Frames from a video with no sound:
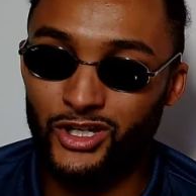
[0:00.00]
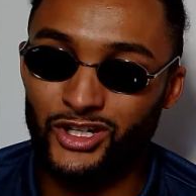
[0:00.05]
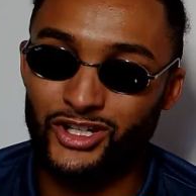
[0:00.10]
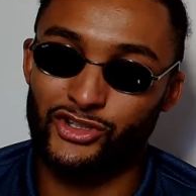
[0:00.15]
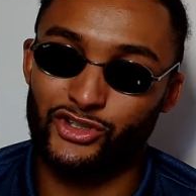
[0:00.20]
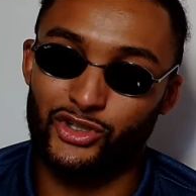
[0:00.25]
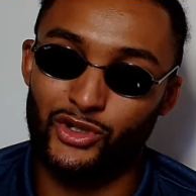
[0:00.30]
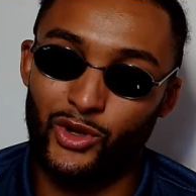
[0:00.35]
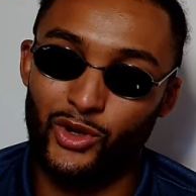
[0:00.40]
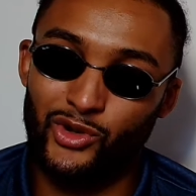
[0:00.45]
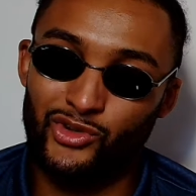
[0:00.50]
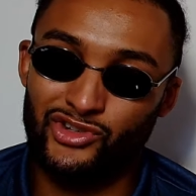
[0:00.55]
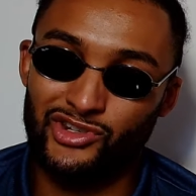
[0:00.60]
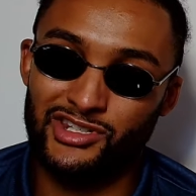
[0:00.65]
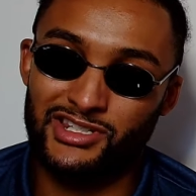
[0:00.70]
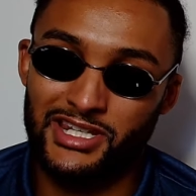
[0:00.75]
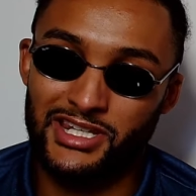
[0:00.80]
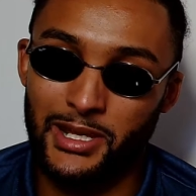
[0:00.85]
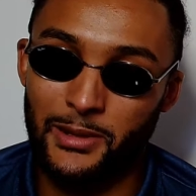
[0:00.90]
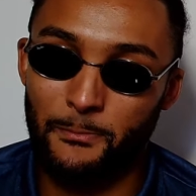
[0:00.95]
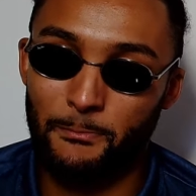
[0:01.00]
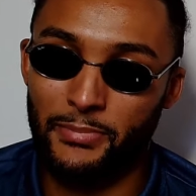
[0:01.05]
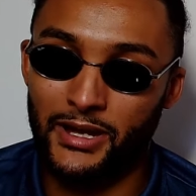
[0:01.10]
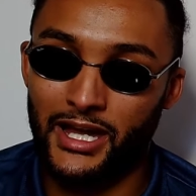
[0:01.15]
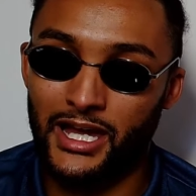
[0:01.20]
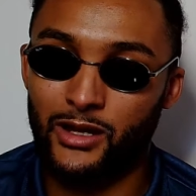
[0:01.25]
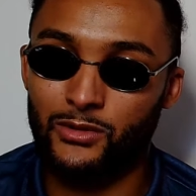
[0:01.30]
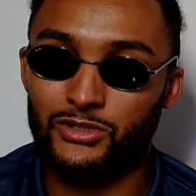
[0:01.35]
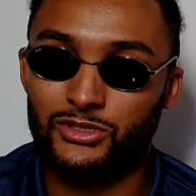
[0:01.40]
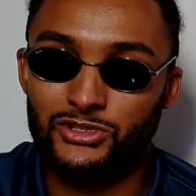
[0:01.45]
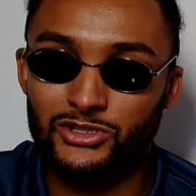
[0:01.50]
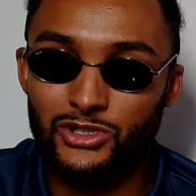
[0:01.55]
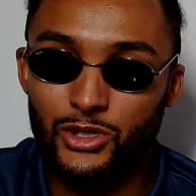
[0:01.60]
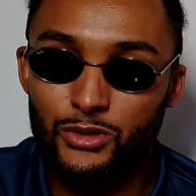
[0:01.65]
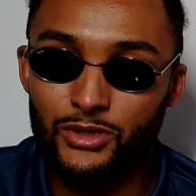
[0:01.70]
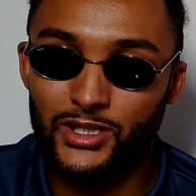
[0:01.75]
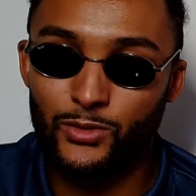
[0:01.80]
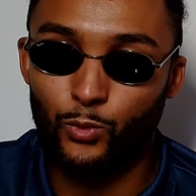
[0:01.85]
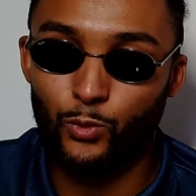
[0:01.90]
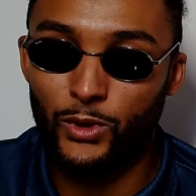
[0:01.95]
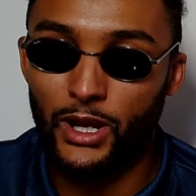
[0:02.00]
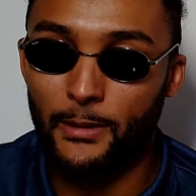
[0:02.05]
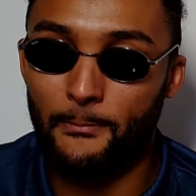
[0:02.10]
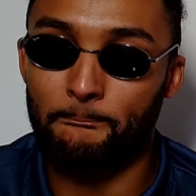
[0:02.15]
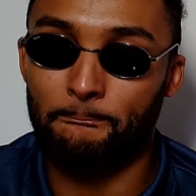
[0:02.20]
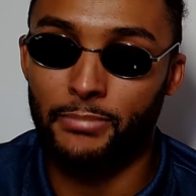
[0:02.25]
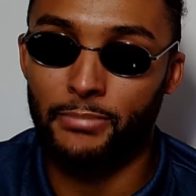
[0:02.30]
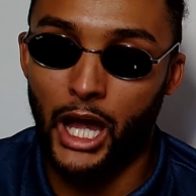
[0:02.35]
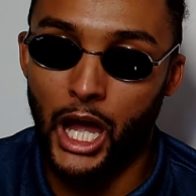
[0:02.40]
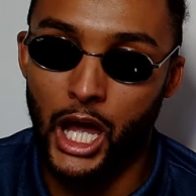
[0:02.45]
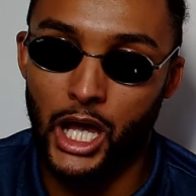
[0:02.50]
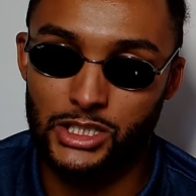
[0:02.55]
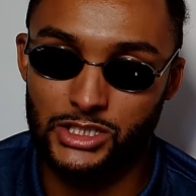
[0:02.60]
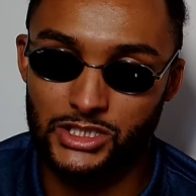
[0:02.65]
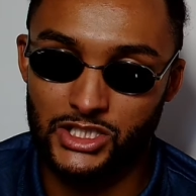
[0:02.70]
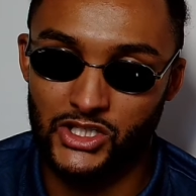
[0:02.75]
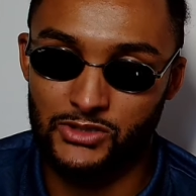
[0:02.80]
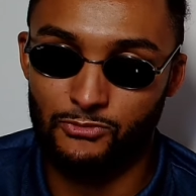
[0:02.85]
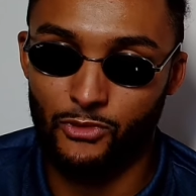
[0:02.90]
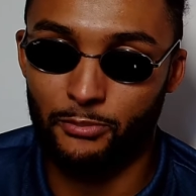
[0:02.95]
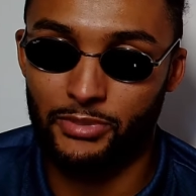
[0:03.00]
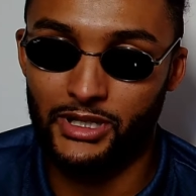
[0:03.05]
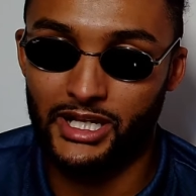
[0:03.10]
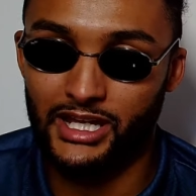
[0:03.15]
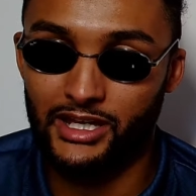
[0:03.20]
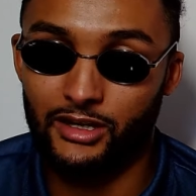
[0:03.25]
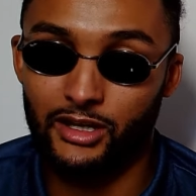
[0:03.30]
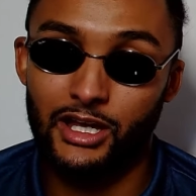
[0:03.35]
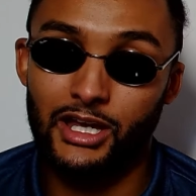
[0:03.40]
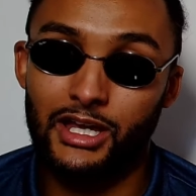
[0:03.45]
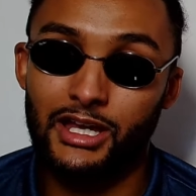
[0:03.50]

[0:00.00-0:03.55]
the 210-pound soaking wet basketball player,